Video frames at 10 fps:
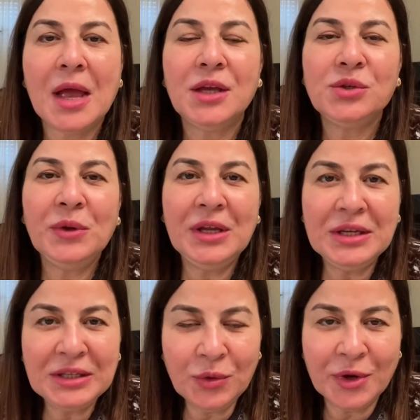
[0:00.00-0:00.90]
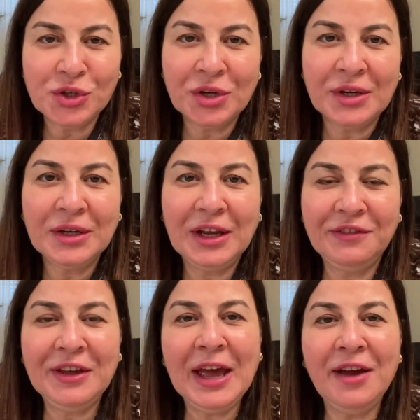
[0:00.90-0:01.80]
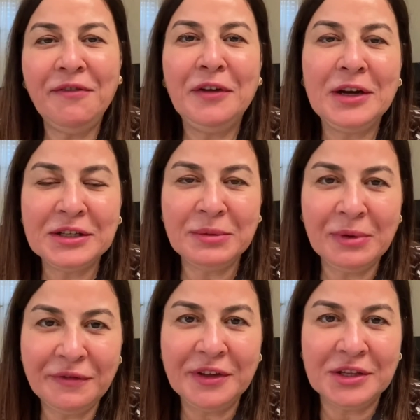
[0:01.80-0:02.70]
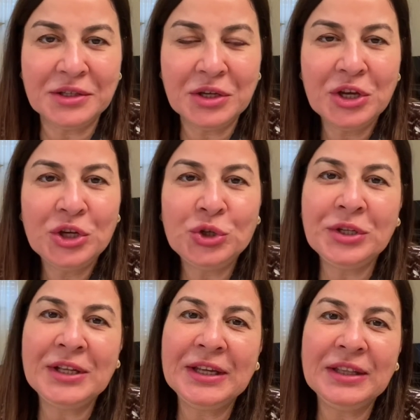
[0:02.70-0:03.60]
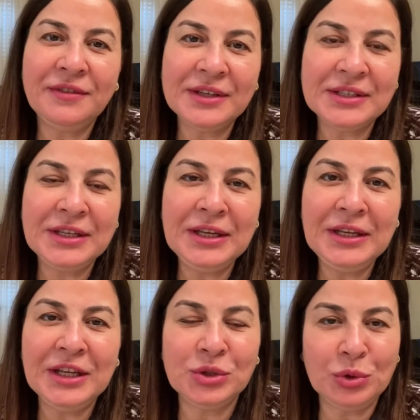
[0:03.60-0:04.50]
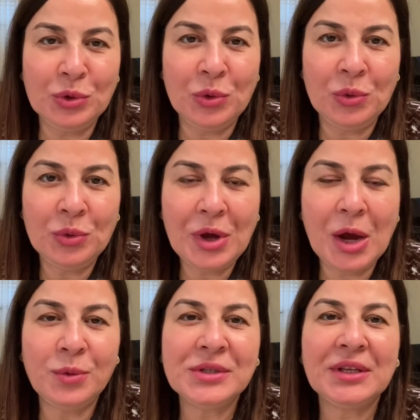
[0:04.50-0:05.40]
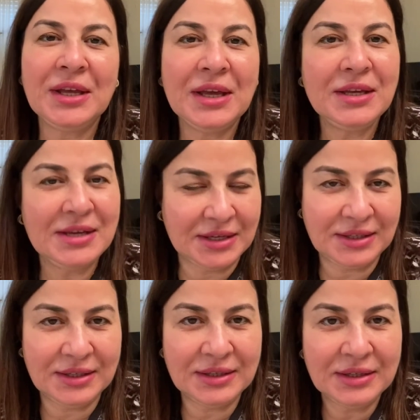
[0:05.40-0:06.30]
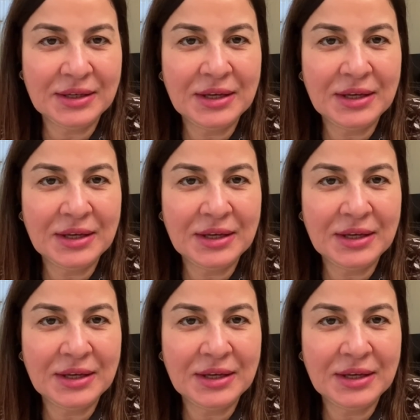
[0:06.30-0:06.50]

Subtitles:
So here is the question: if I have fillers in my face, should I take the vaccine, yes or no? I would say yes.